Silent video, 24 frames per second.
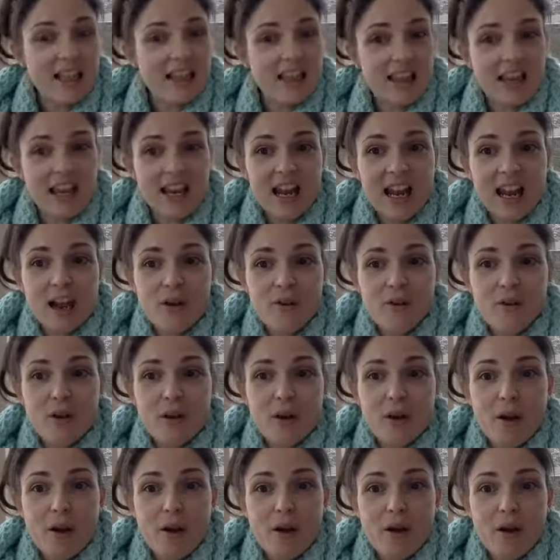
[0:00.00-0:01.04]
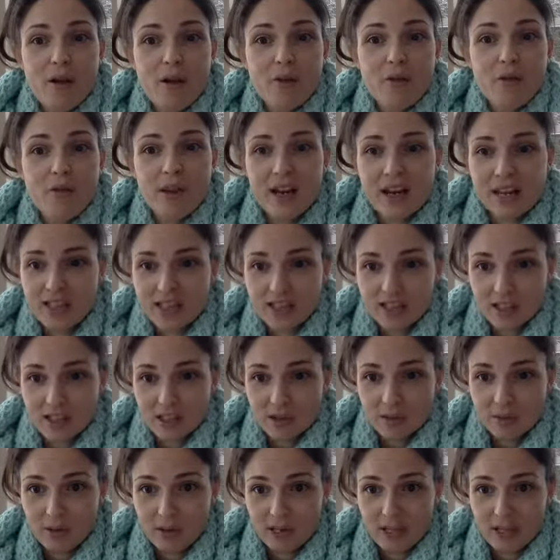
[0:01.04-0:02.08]
They have
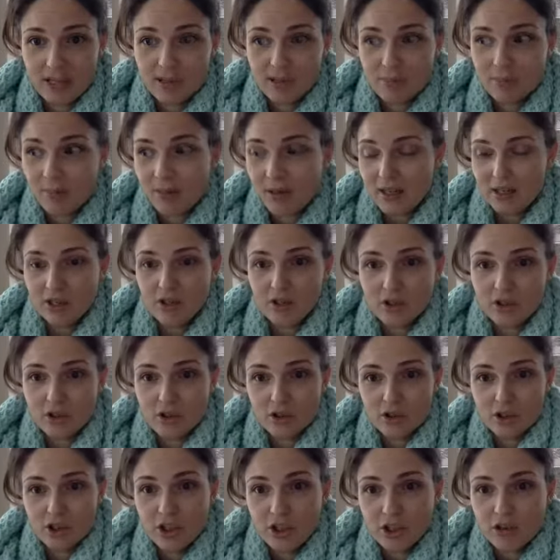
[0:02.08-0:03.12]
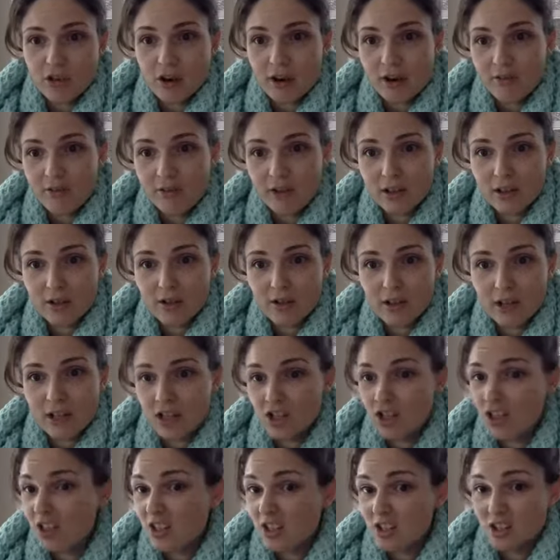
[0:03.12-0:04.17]
vacancy rates based on your geographic
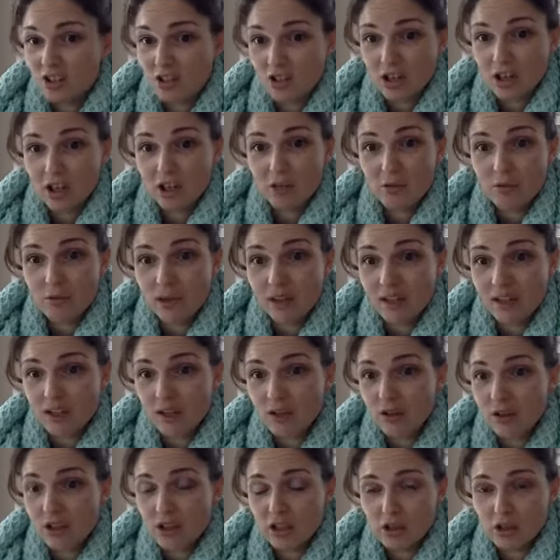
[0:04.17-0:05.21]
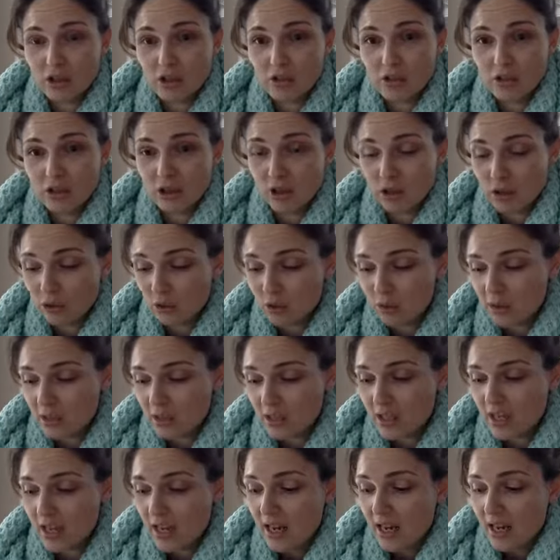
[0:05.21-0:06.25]
location. It's a good rate you can use.